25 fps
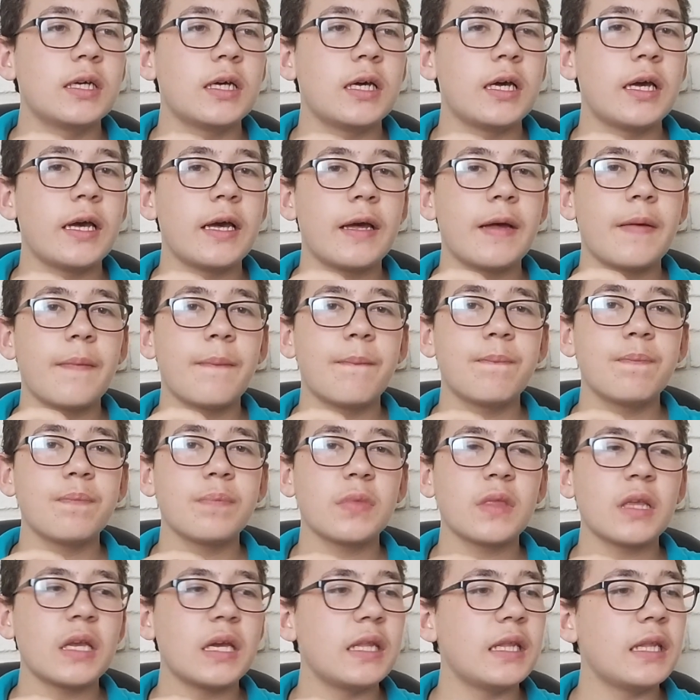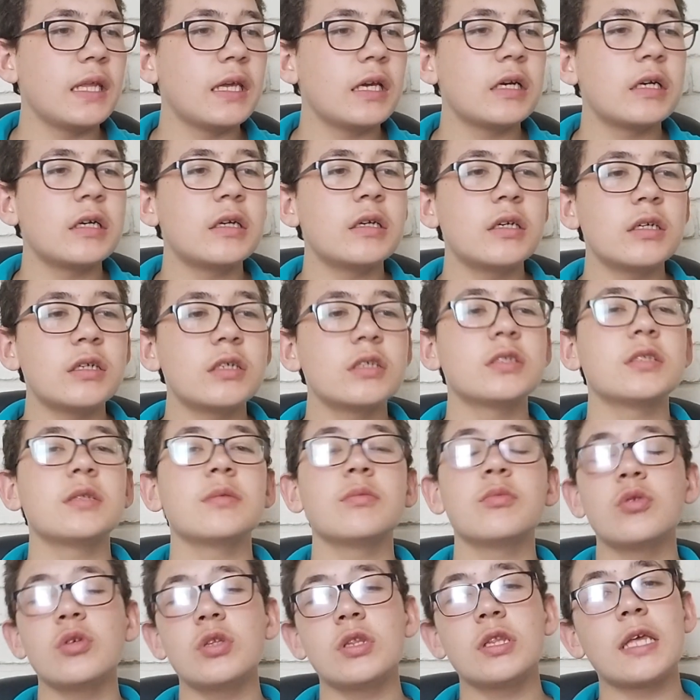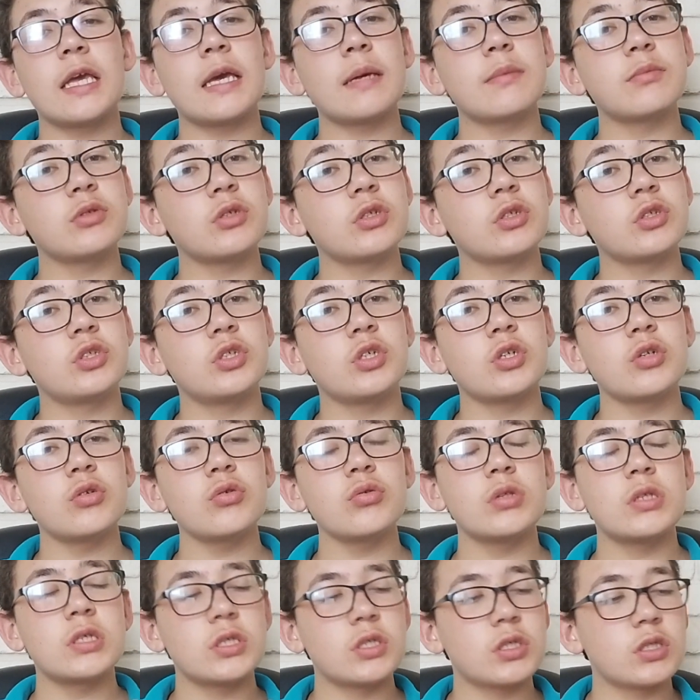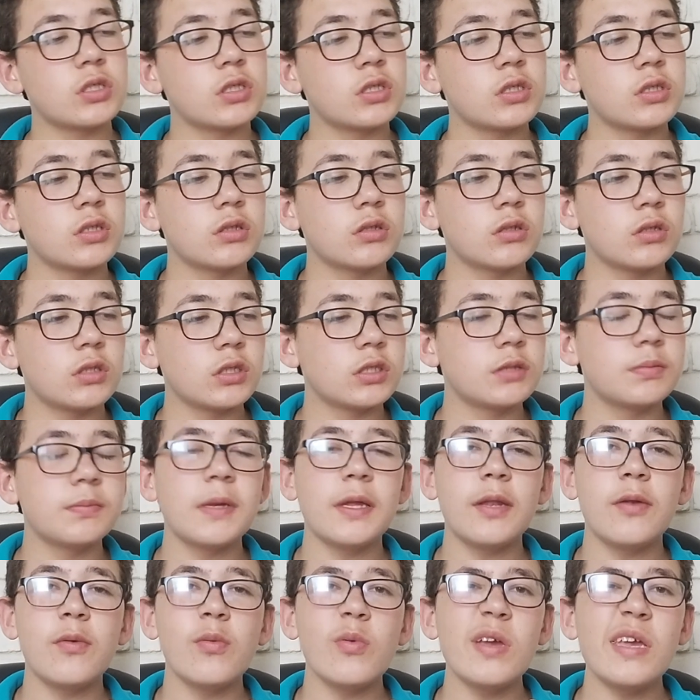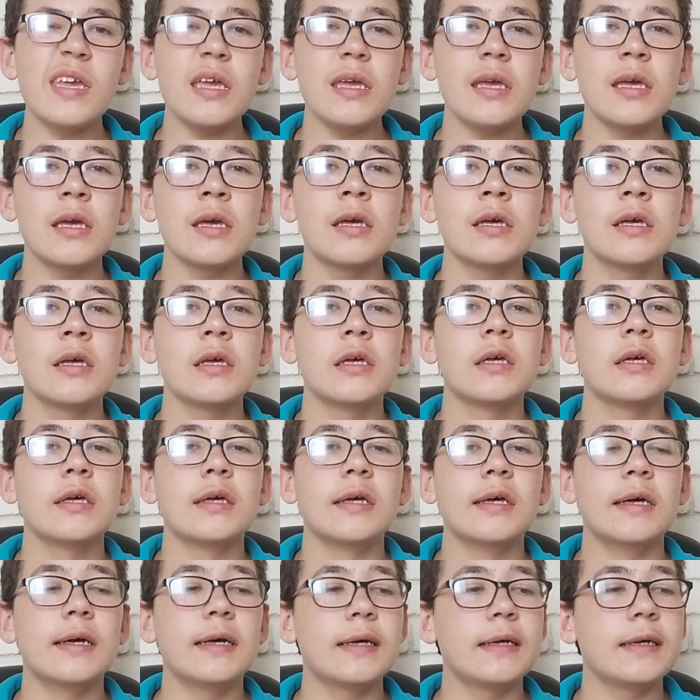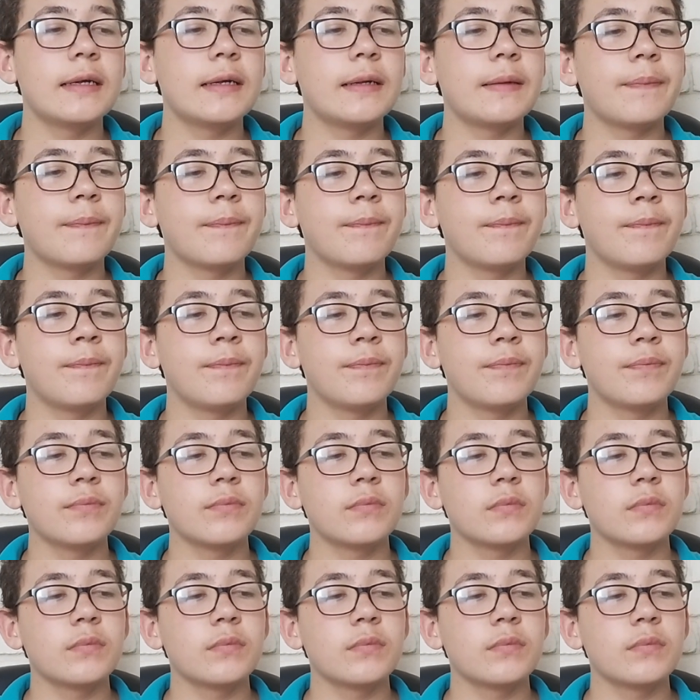There are some good games on show this midweek. But